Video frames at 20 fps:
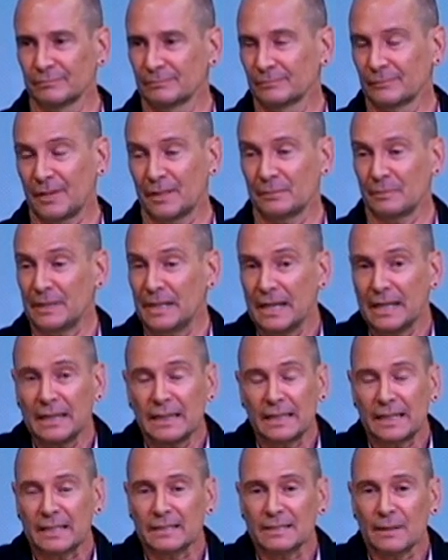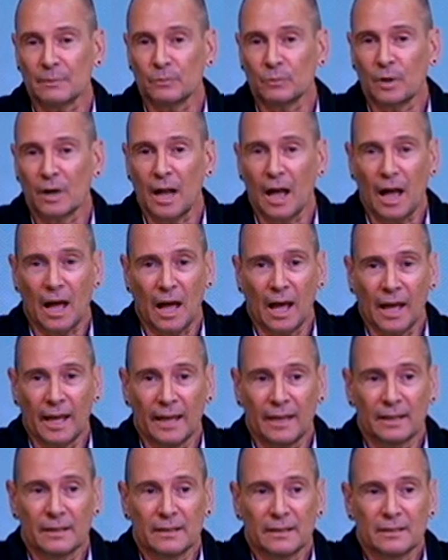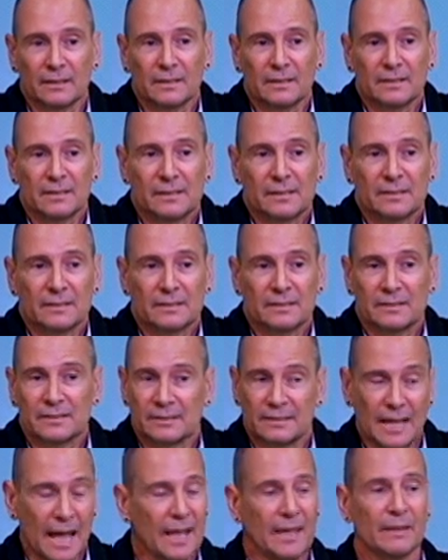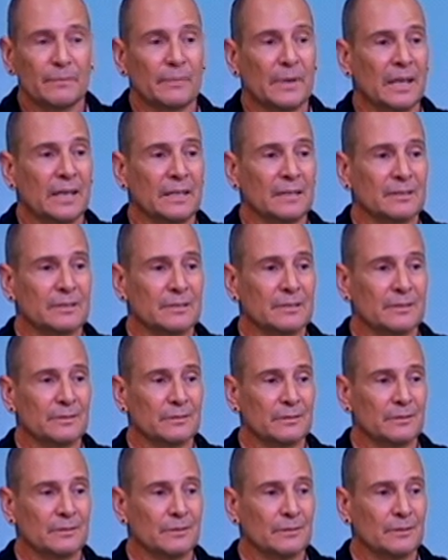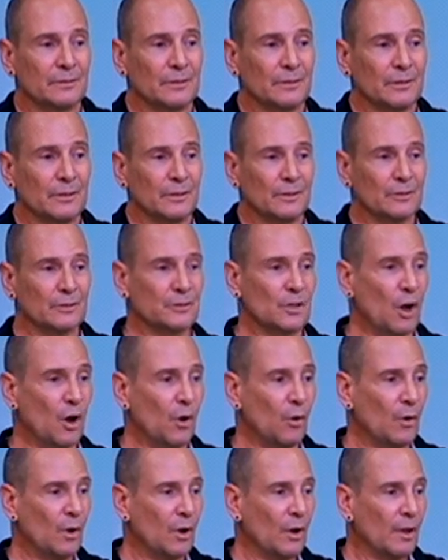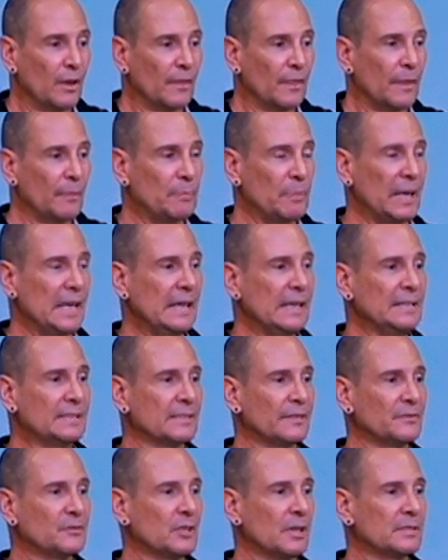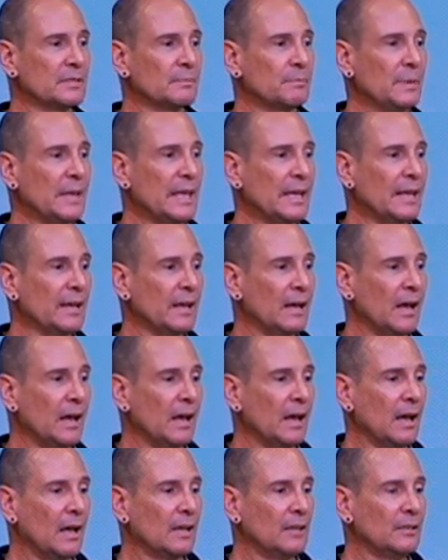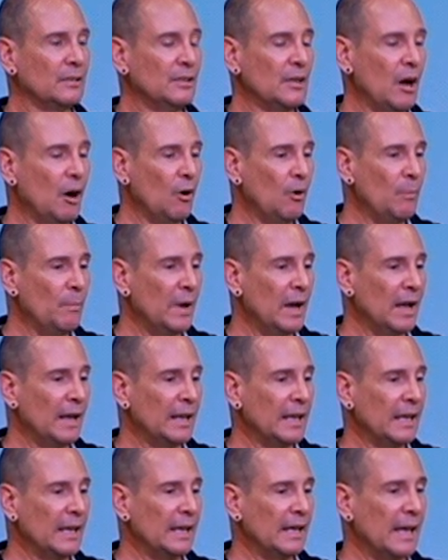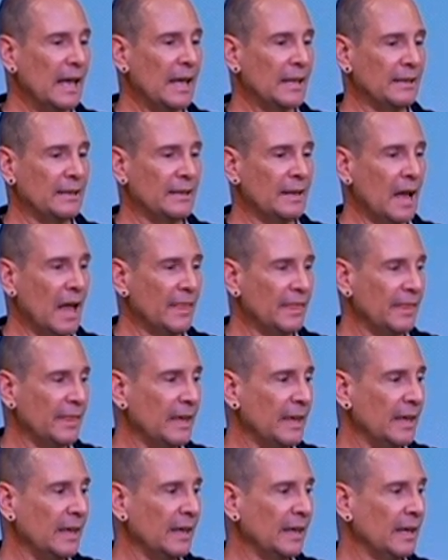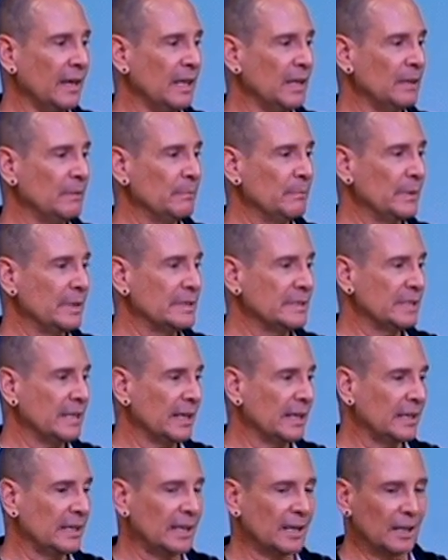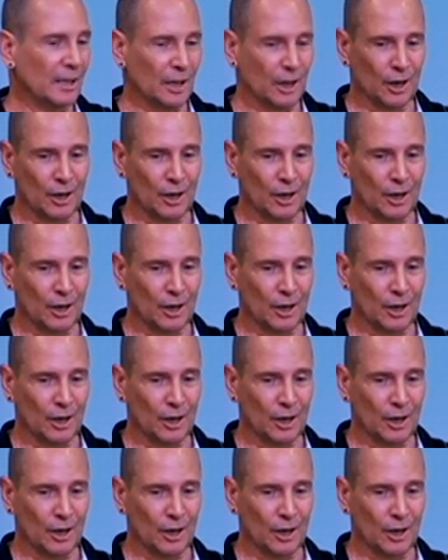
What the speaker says: Doesn't mean anything except what I say it means. So the peace of just being nobody and nothing in particular.